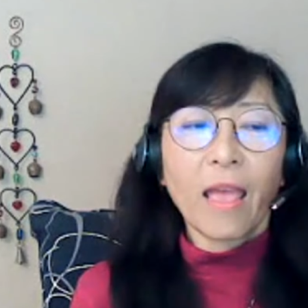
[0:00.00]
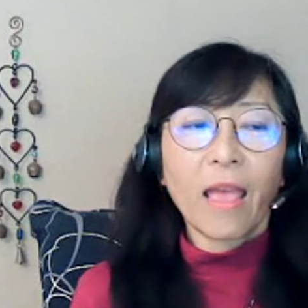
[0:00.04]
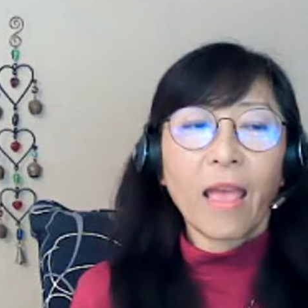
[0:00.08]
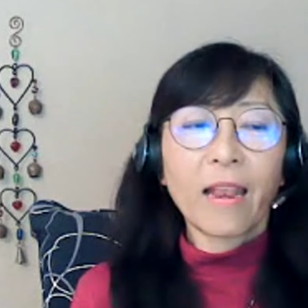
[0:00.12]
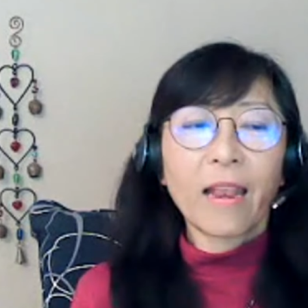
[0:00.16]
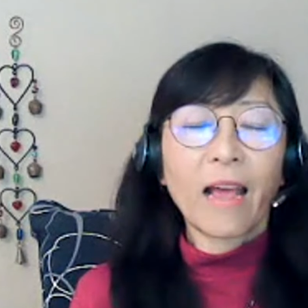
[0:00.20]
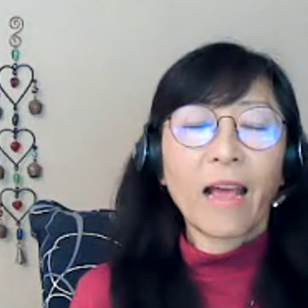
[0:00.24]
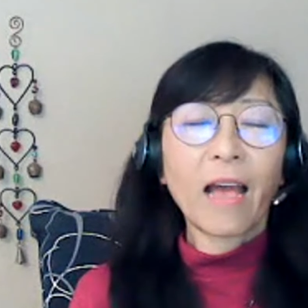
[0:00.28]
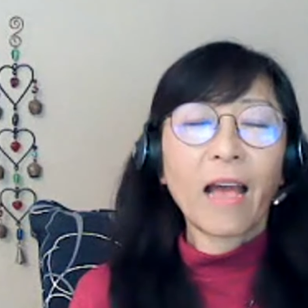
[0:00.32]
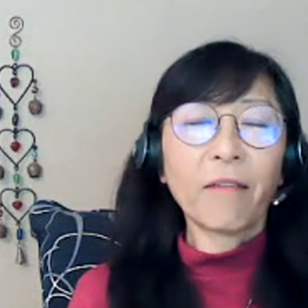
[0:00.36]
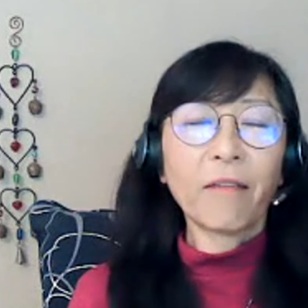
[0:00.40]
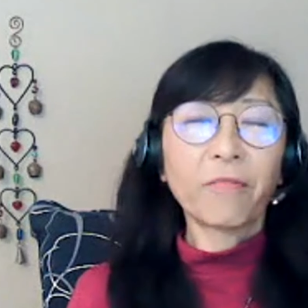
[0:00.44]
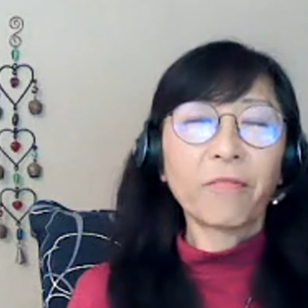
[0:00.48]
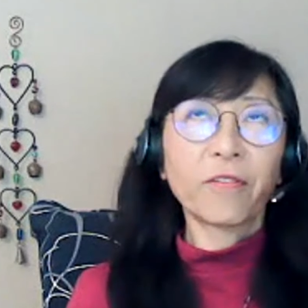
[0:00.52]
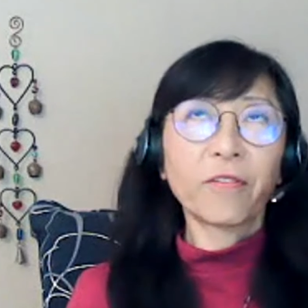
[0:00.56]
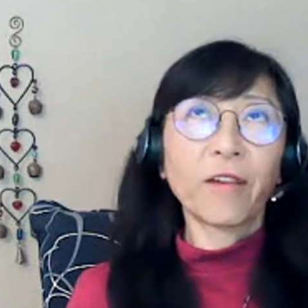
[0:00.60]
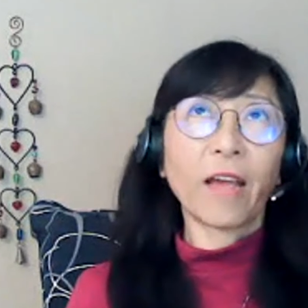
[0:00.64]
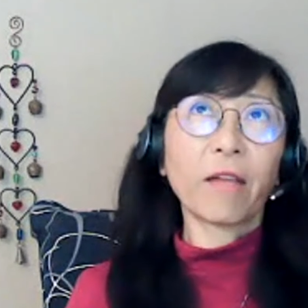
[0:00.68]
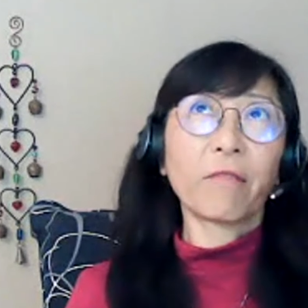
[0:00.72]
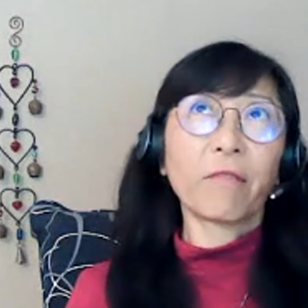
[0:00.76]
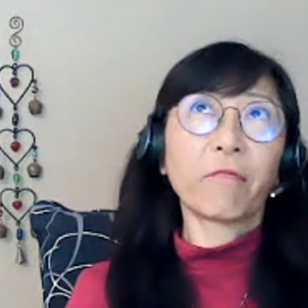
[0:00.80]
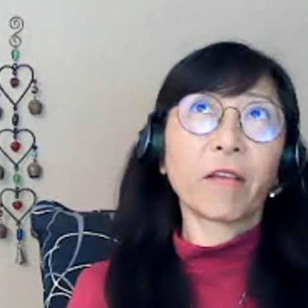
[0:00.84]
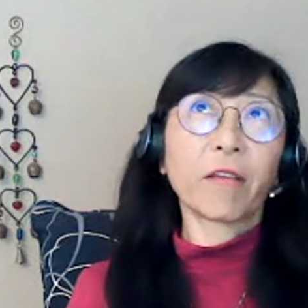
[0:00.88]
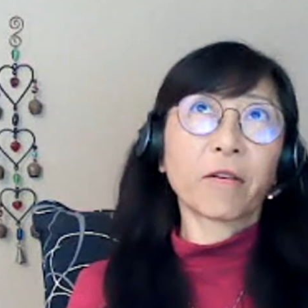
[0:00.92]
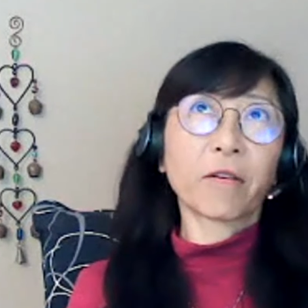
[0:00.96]
And after
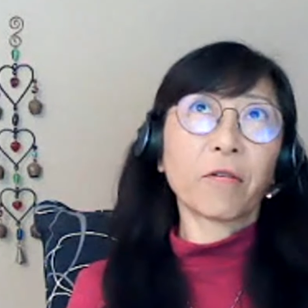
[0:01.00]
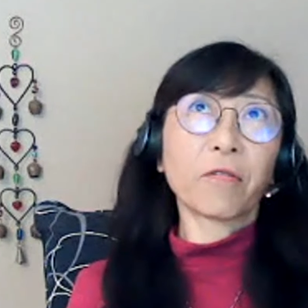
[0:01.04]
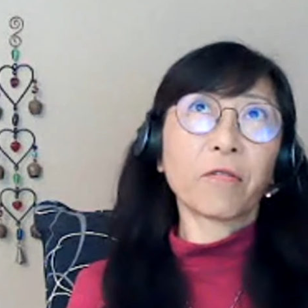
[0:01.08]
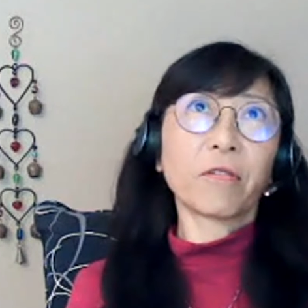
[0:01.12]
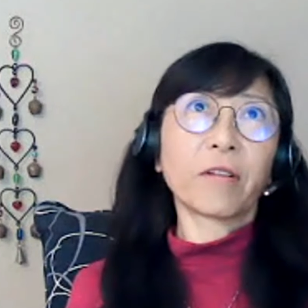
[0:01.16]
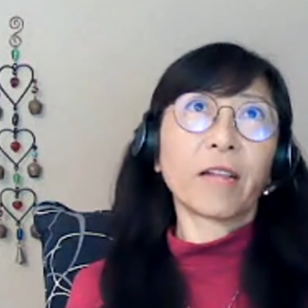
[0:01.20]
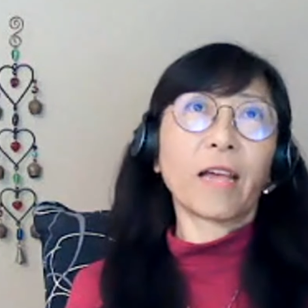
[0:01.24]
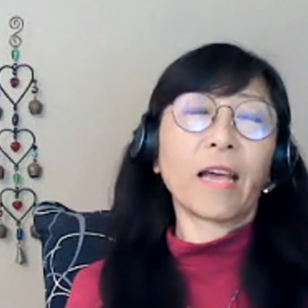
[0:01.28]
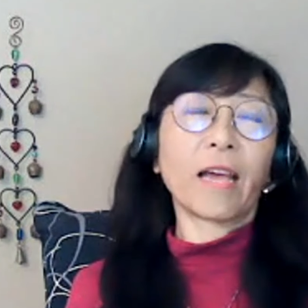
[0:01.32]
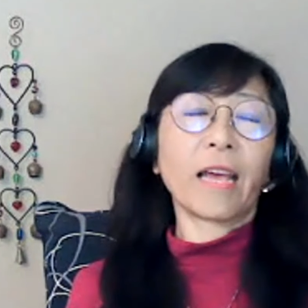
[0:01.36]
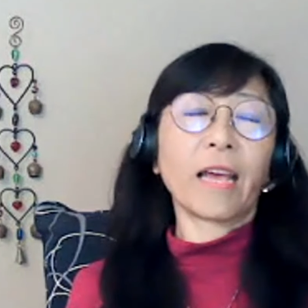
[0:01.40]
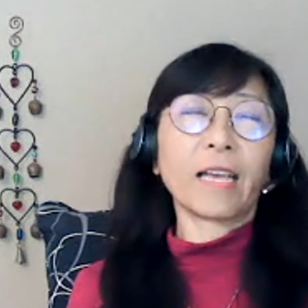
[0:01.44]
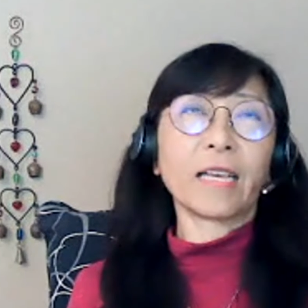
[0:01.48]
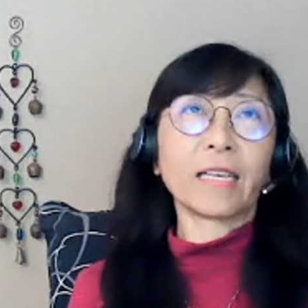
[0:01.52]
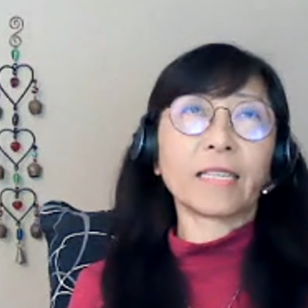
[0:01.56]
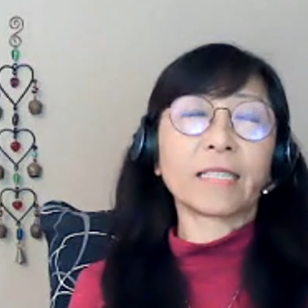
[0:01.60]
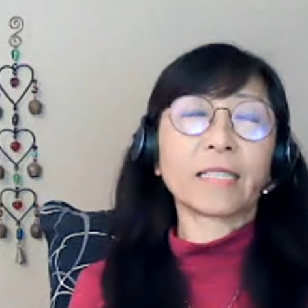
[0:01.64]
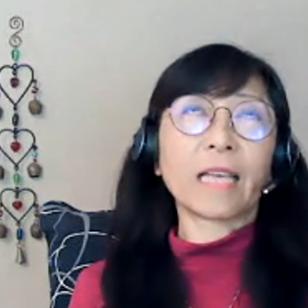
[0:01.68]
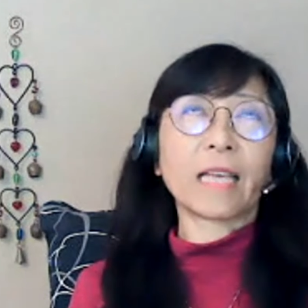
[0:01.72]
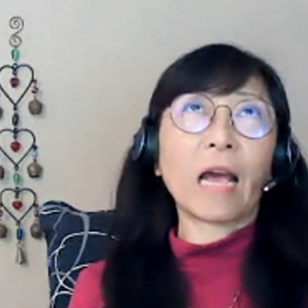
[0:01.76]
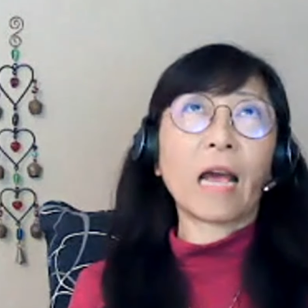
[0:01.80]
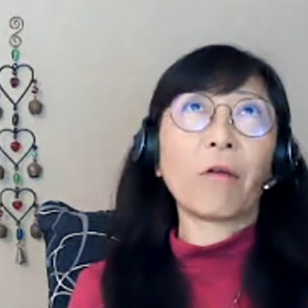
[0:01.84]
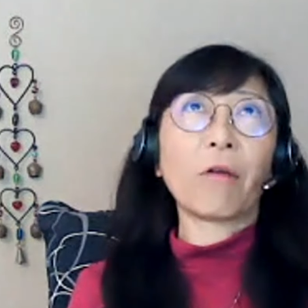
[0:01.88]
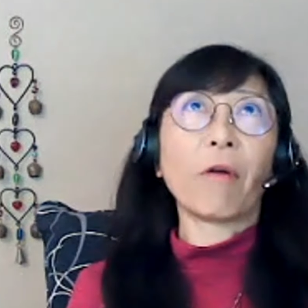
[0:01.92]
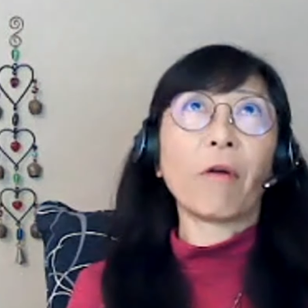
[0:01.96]
I
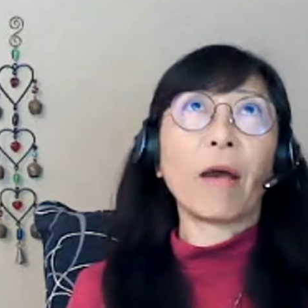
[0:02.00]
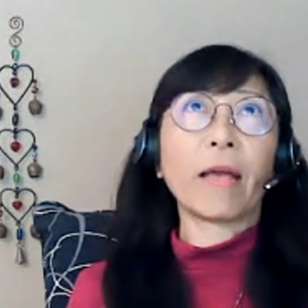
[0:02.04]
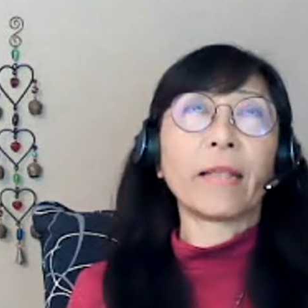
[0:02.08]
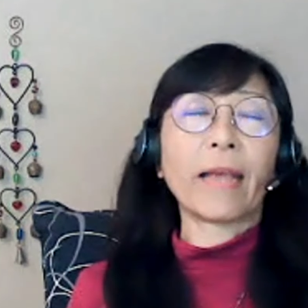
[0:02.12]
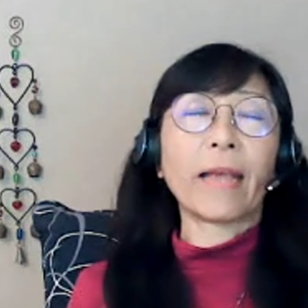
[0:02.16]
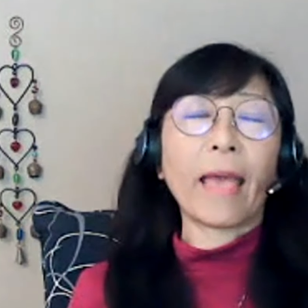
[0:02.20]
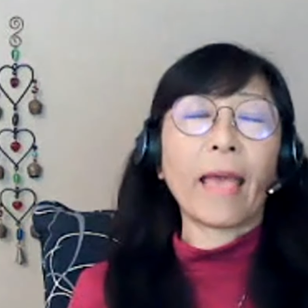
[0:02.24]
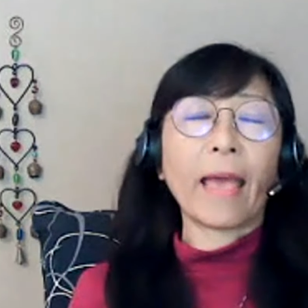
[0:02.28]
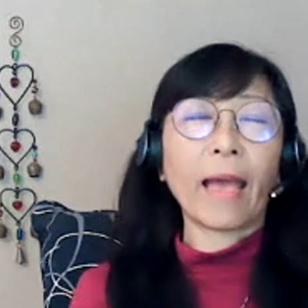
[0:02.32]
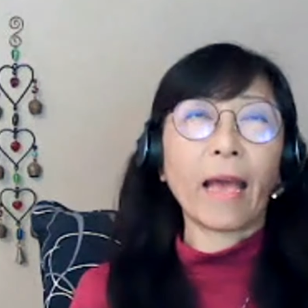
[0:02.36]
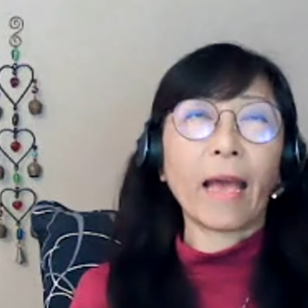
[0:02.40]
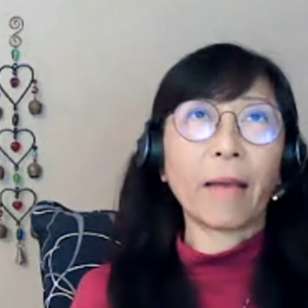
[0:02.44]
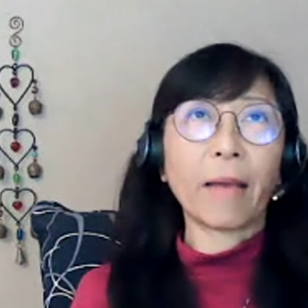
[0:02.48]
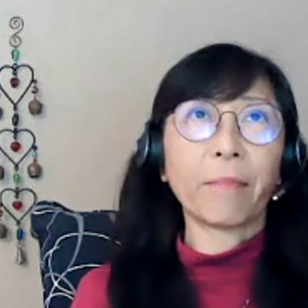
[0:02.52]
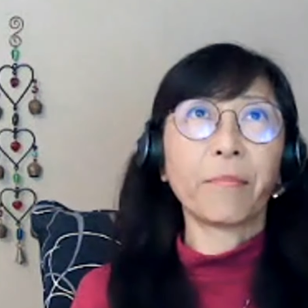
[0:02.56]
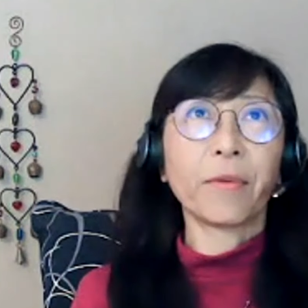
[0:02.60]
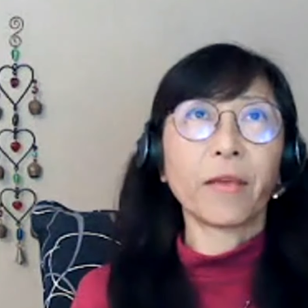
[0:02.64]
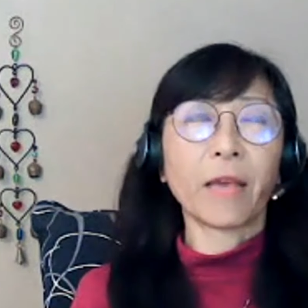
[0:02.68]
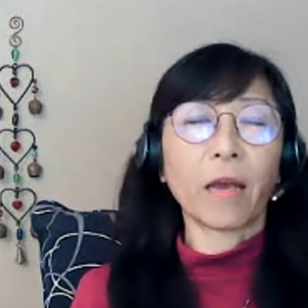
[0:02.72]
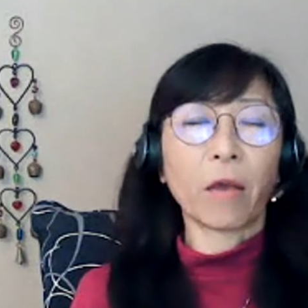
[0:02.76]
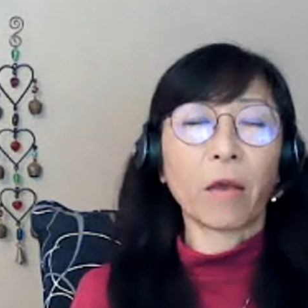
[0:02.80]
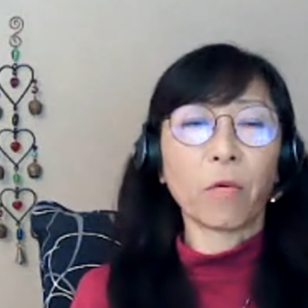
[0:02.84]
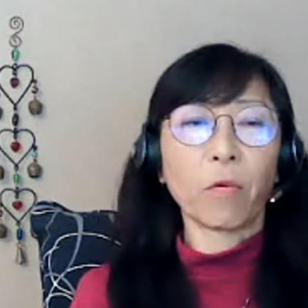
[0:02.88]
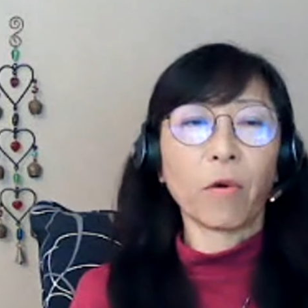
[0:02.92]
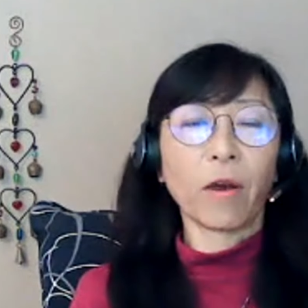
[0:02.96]
recognized how
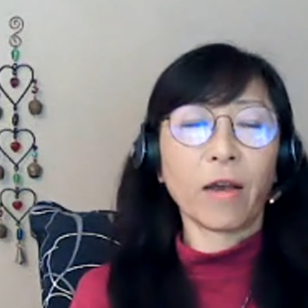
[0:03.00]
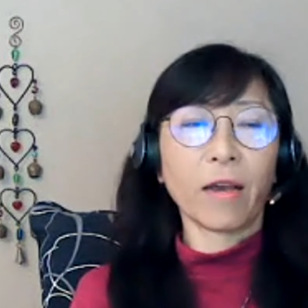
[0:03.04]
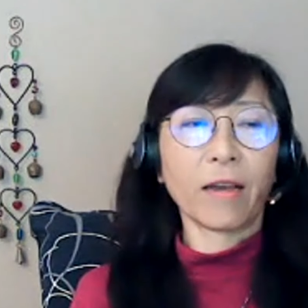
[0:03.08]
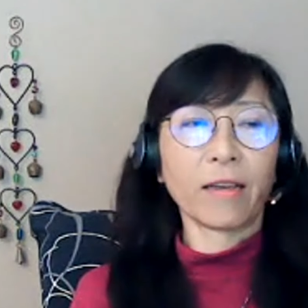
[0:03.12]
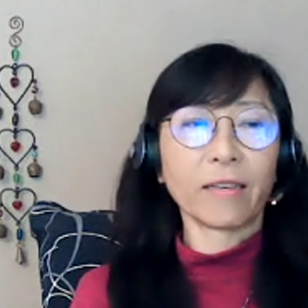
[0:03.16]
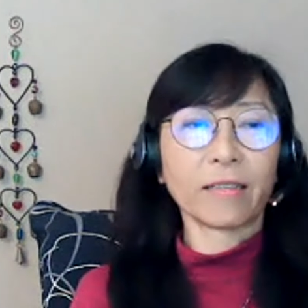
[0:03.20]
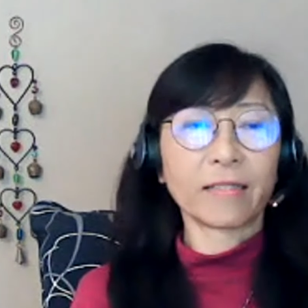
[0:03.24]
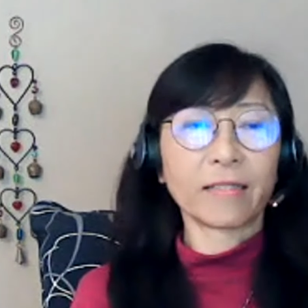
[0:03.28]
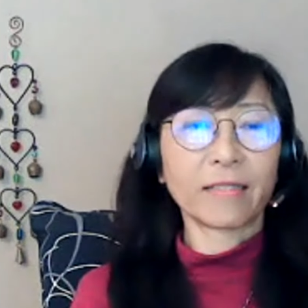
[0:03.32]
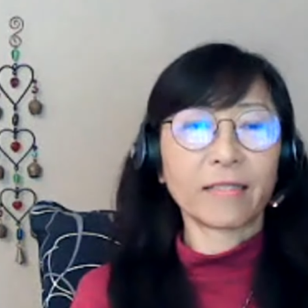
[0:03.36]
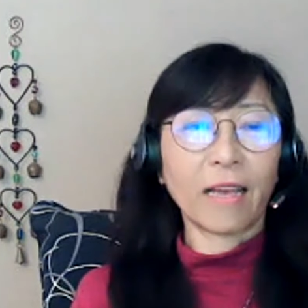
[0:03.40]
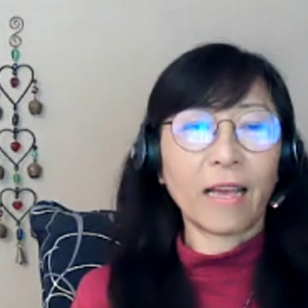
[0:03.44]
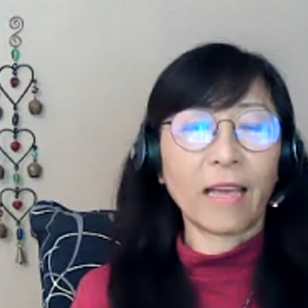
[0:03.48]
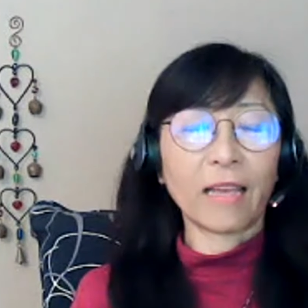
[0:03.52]
unhappy I was,